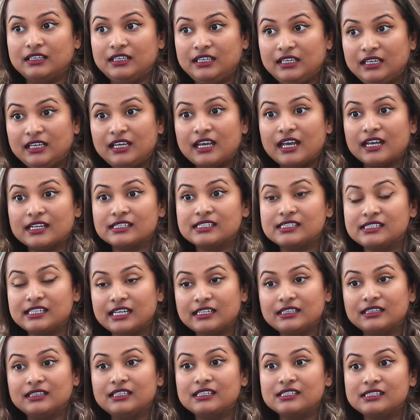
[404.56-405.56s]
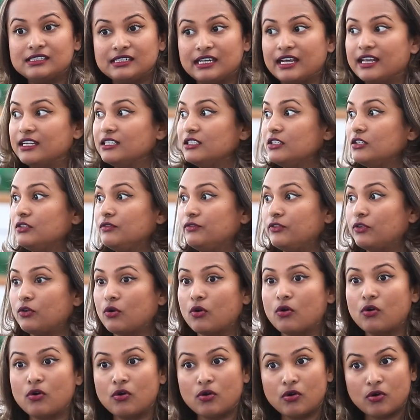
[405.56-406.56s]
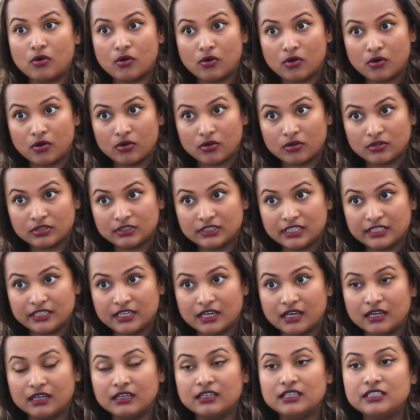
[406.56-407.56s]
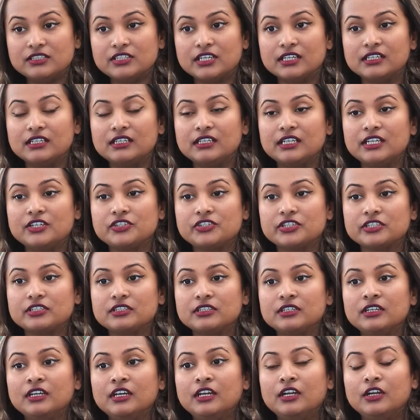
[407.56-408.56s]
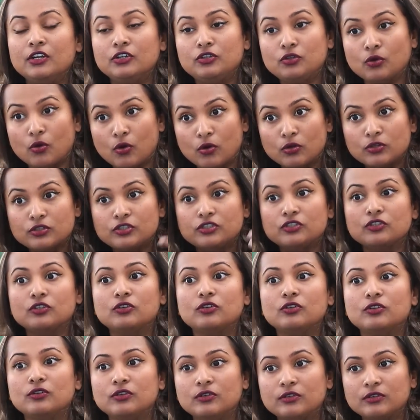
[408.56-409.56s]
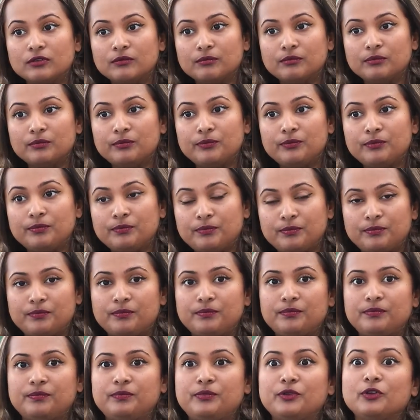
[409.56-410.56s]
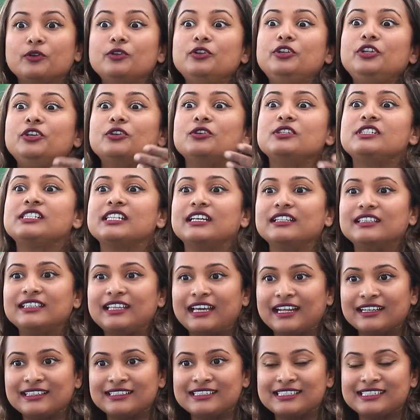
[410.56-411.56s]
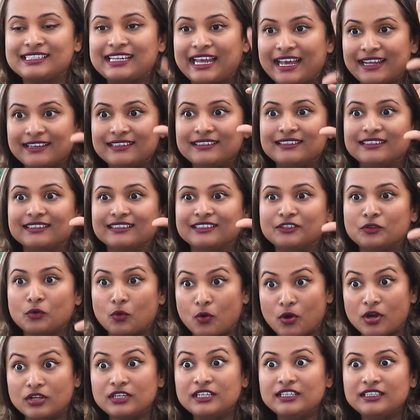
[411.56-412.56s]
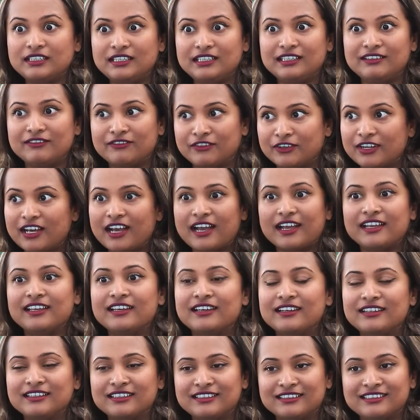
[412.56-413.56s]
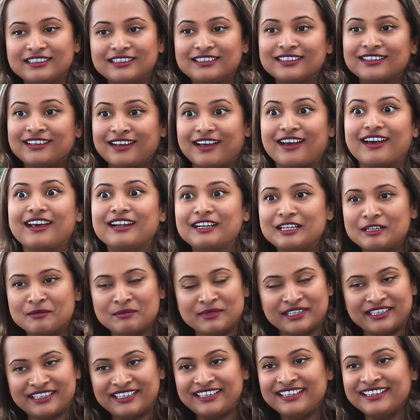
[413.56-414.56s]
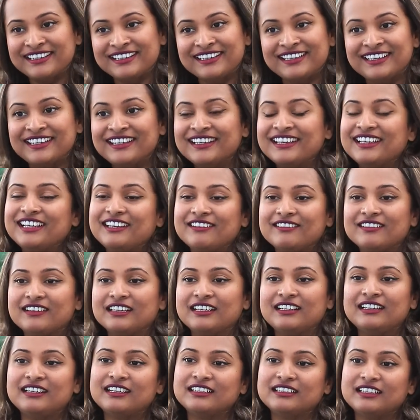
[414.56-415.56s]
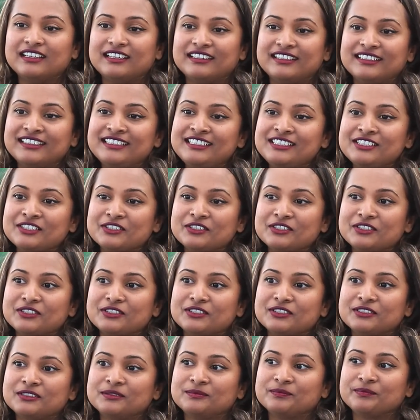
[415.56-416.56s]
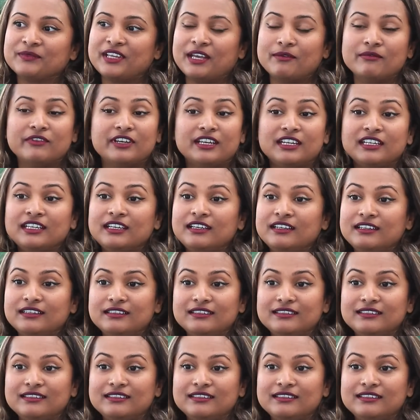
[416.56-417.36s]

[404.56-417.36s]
he has set the standard for all the younger generation to also produce at that standard. Quality ivlo high ah irukradhukku kaaraname ivangallam thane. So I'm very,